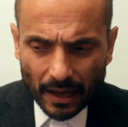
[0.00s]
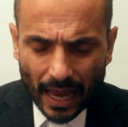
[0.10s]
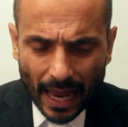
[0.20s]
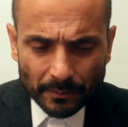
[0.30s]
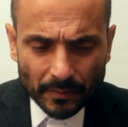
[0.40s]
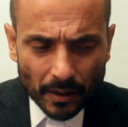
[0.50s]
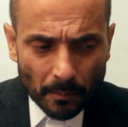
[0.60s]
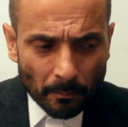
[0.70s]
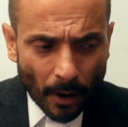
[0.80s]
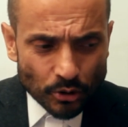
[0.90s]
and
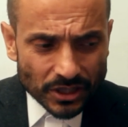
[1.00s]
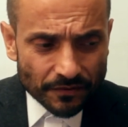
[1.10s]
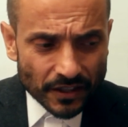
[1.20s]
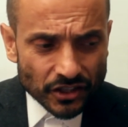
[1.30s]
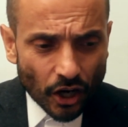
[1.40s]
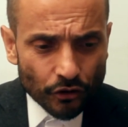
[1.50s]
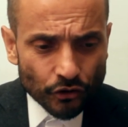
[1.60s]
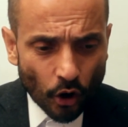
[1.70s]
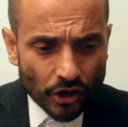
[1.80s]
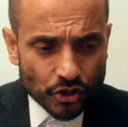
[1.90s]
most of us are
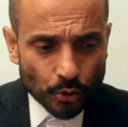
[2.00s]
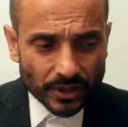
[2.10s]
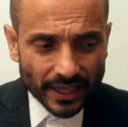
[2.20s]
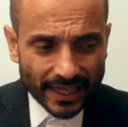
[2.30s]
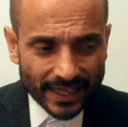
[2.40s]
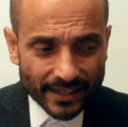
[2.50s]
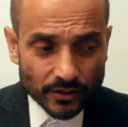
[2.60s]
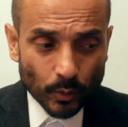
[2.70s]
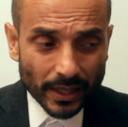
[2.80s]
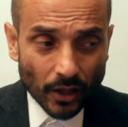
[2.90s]
not as unique as
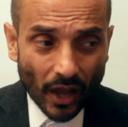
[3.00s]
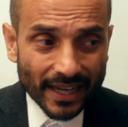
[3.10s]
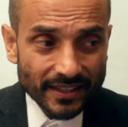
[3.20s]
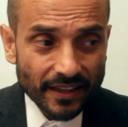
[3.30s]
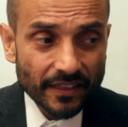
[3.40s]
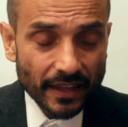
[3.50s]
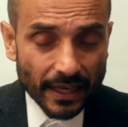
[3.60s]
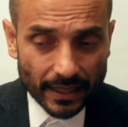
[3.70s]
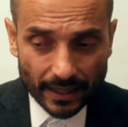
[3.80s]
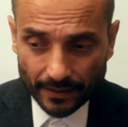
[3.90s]
we like to
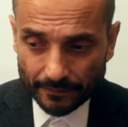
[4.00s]
think.